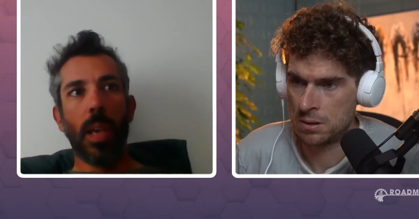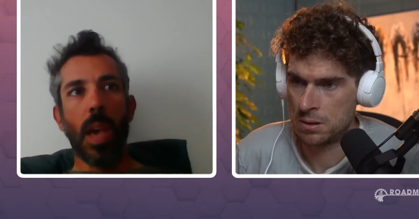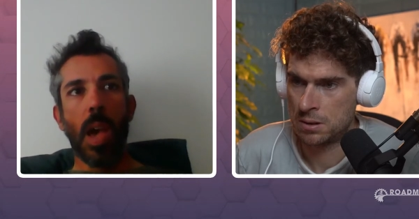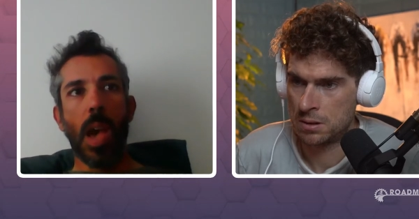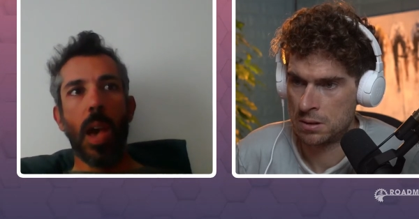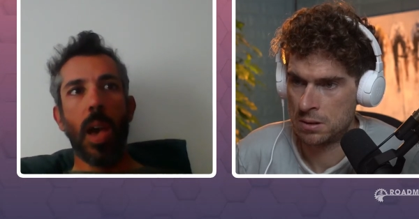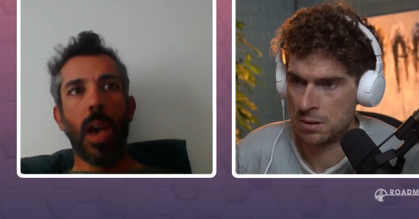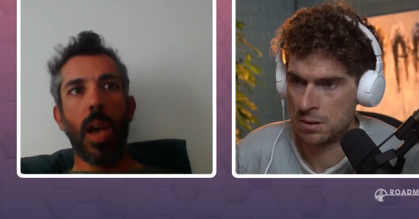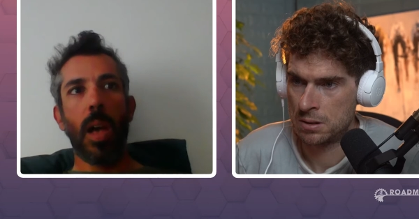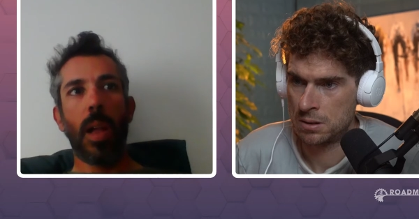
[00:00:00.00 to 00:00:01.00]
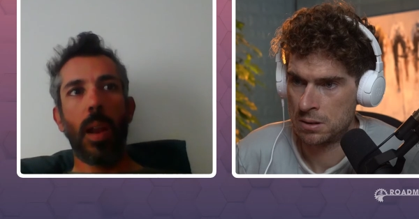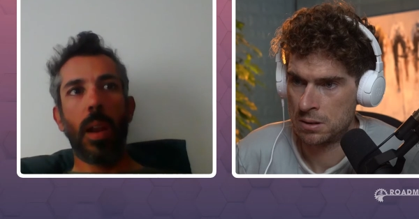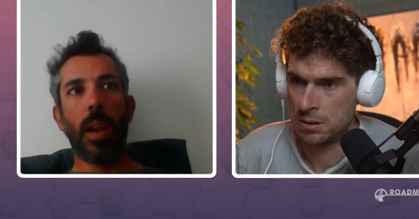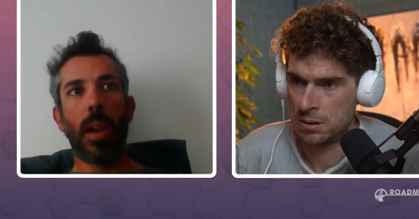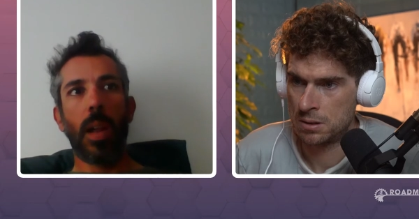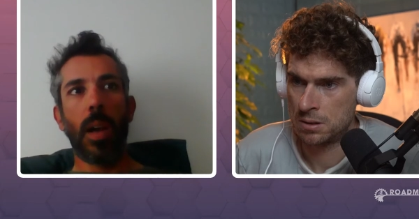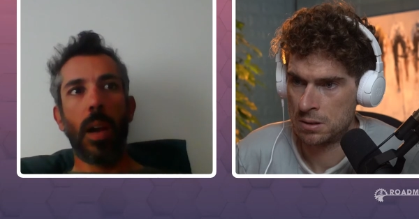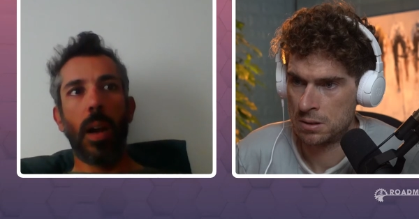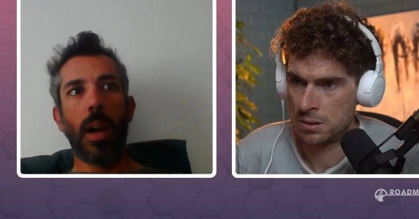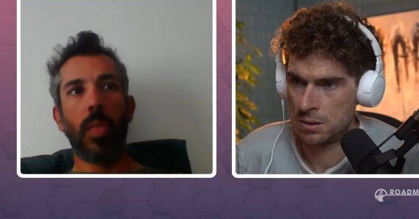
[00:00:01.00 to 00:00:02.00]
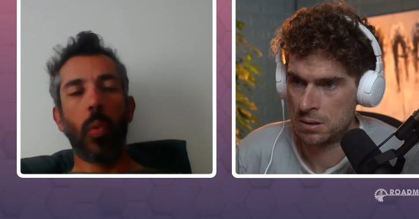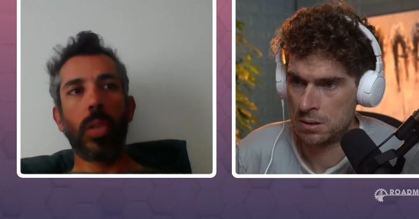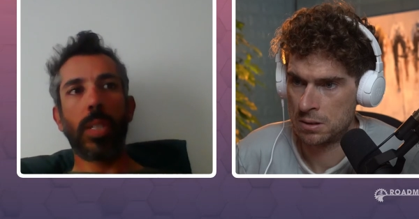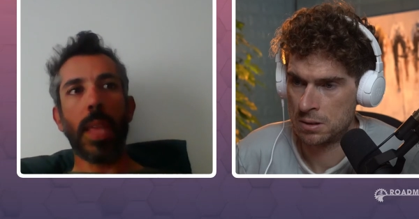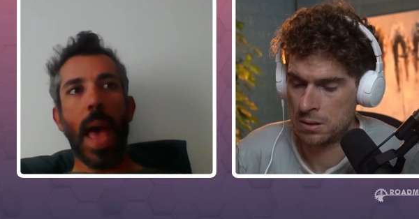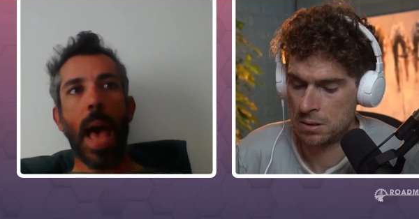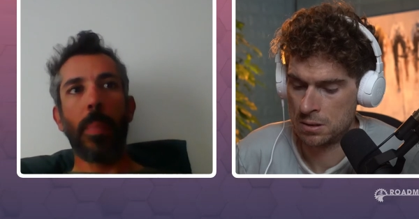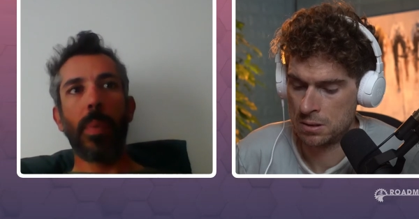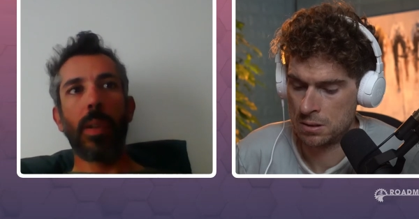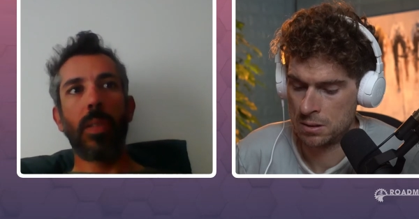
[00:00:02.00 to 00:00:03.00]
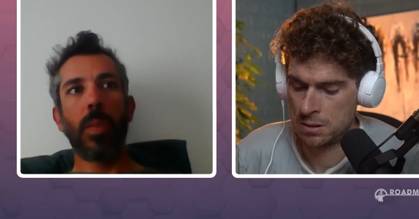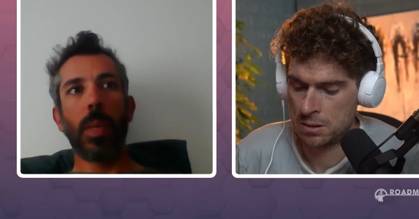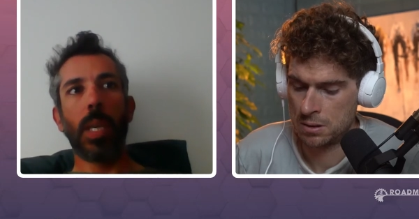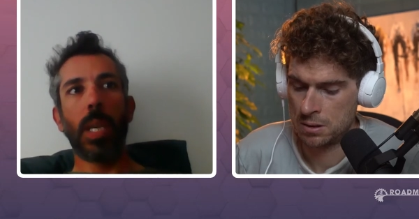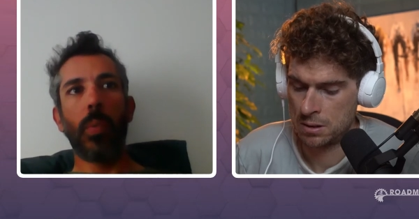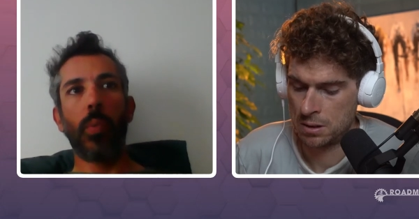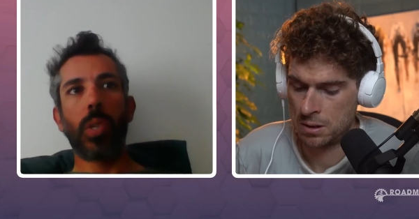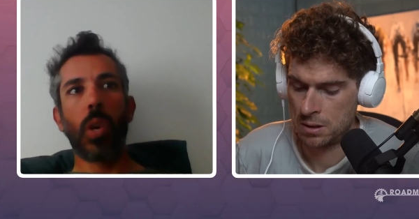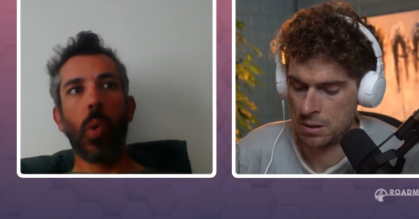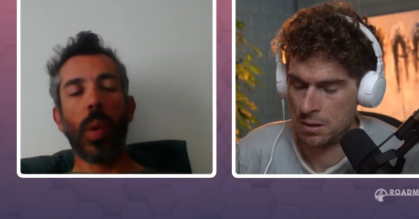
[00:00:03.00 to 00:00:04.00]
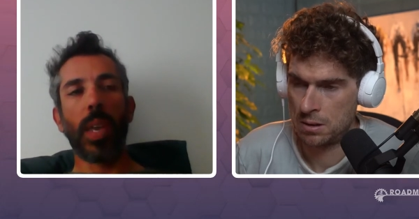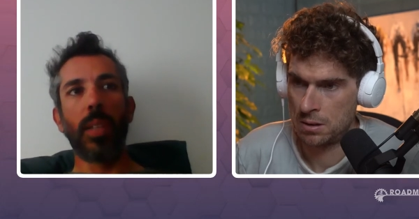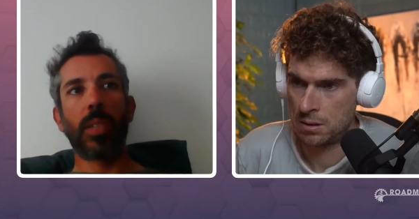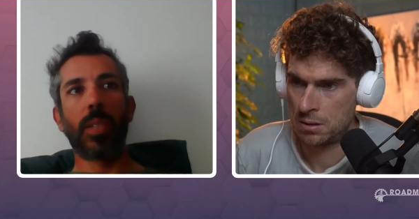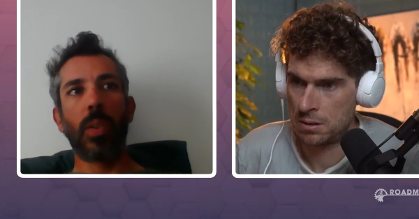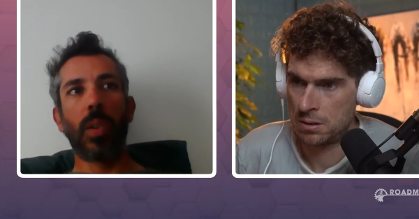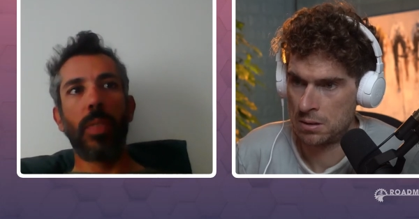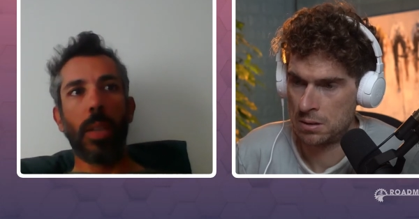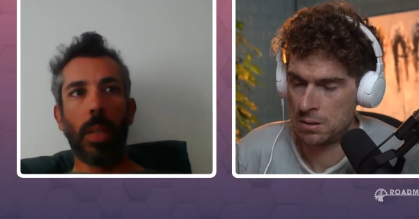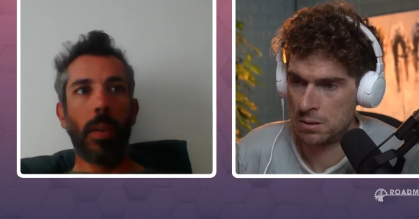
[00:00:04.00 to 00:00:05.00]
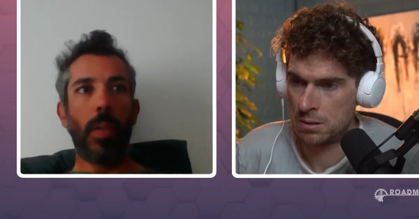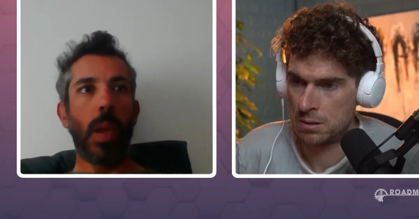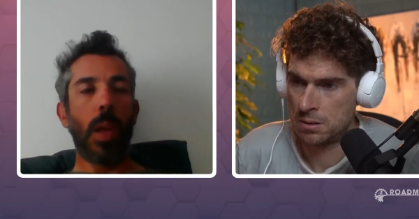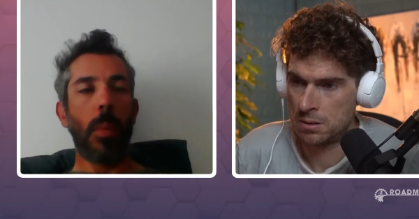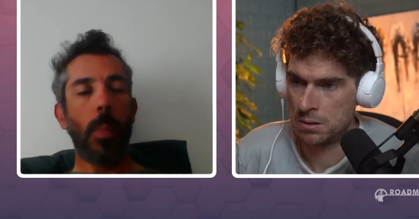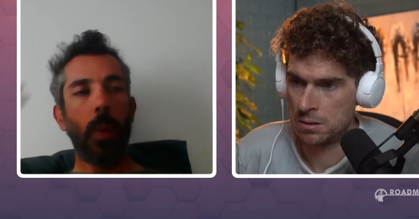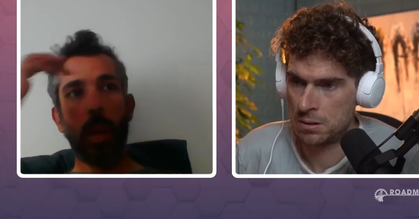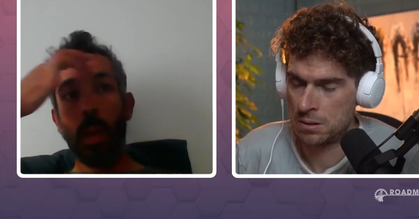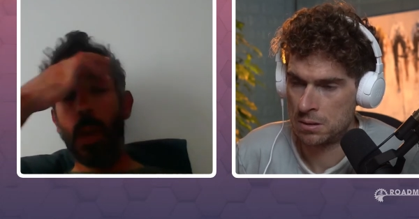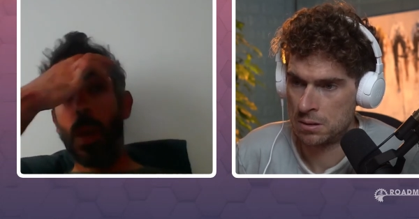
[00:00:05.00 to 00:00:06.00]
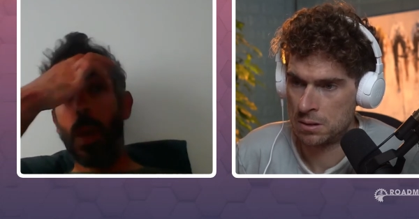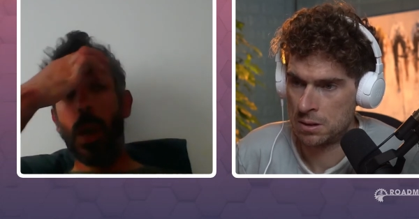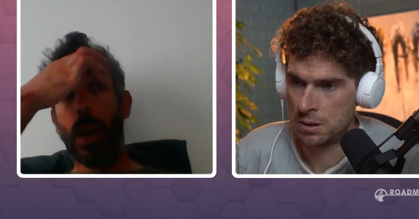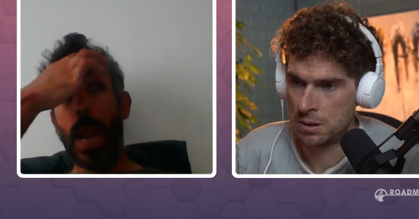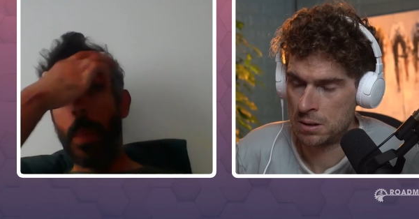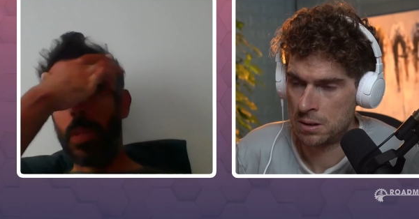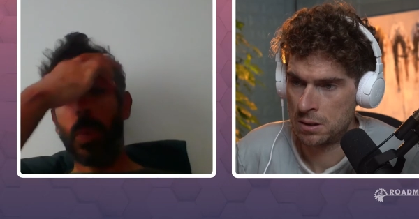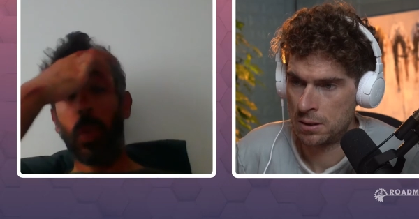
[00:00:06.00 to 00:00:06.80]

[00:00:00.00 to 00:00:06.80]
Speaker 1: And uh, the worst that happened to me was going in sort of delirium. Uh, it happened to